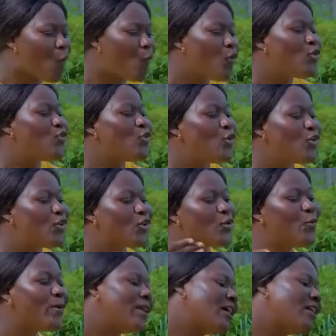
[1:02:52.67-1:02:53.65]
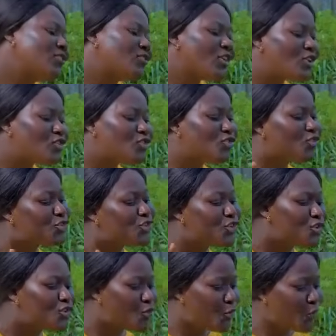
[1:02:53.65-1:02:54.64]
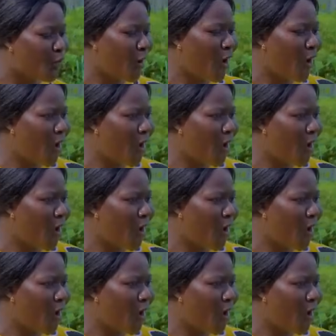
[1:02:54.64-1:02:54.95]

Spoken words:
We know the queen has already chosen you.